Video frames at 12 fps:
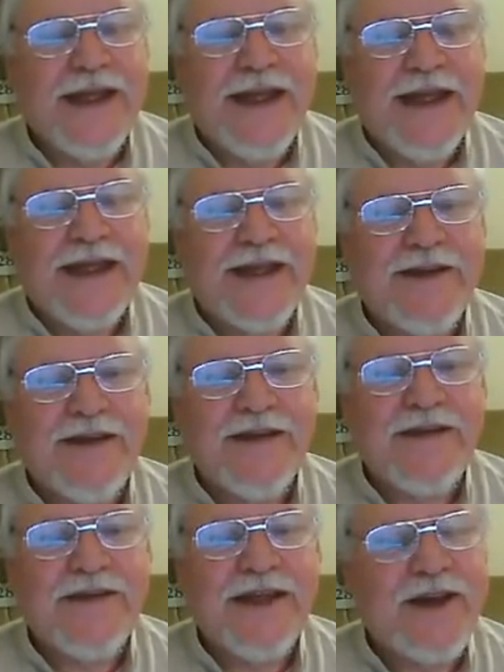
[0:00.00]
And
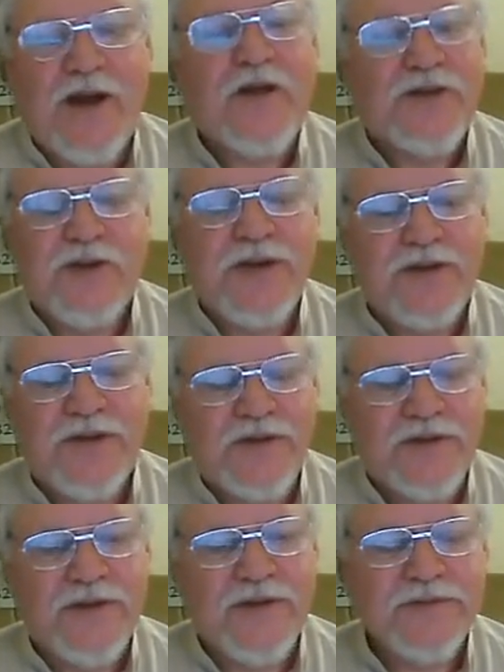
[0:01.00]
in all
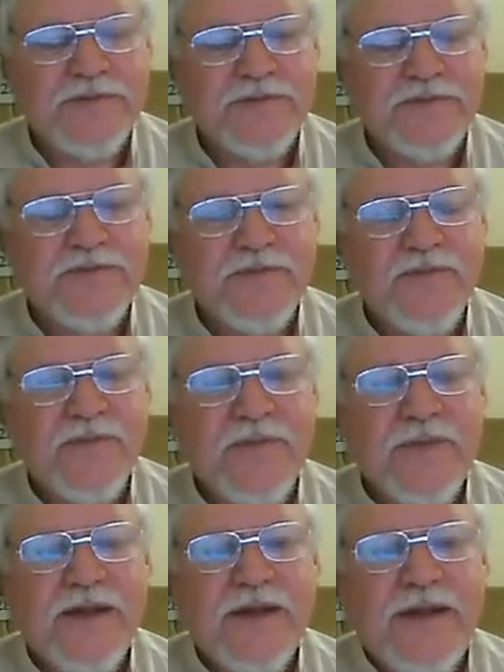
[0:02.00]
traditions.
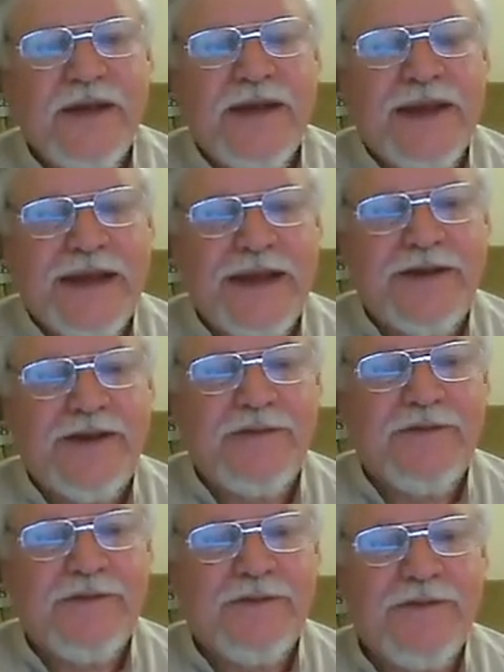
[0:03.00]

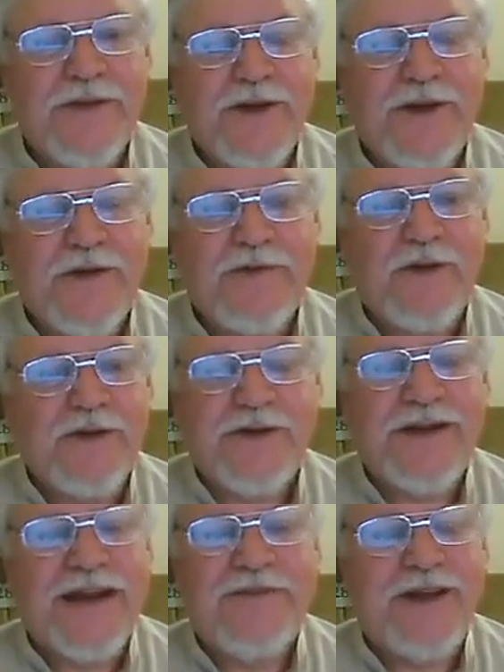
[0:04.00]
And
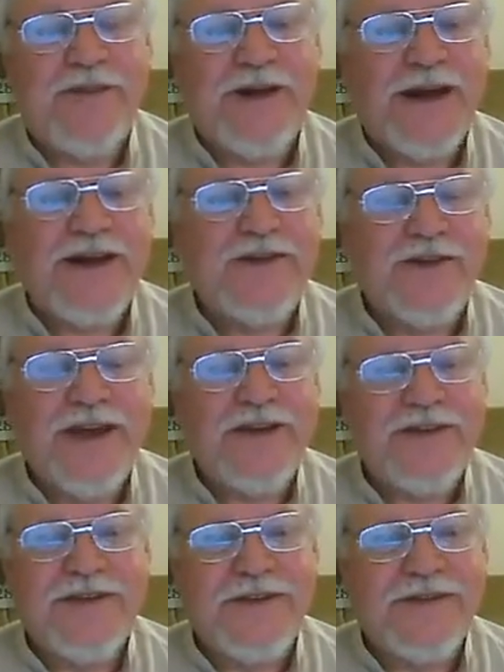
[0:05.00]
unfortunately, I've never had a
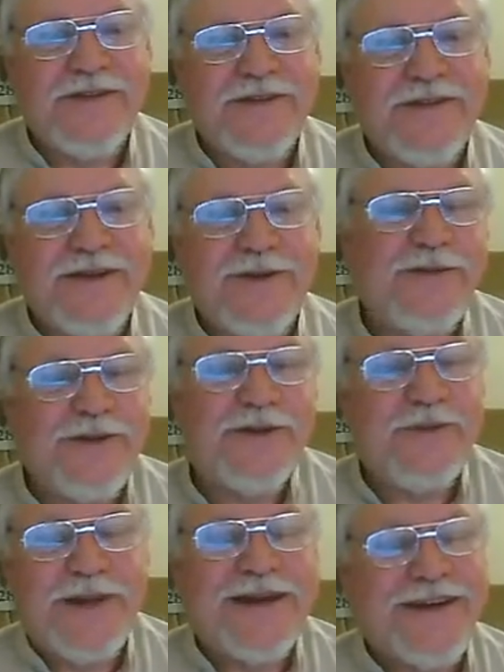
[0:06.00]
chance to,
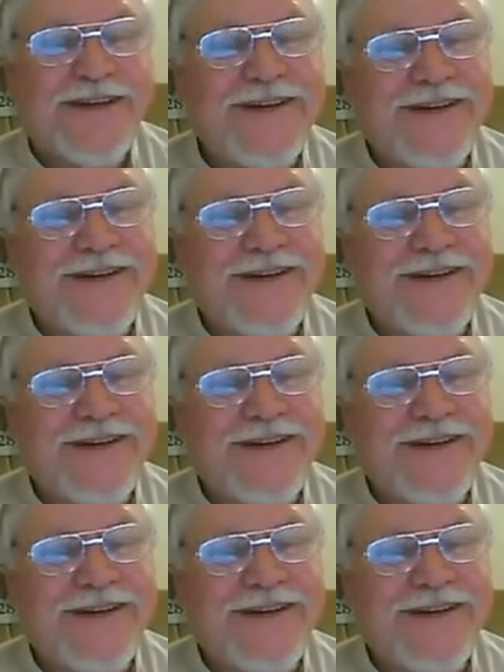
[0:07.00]
visit Mecca.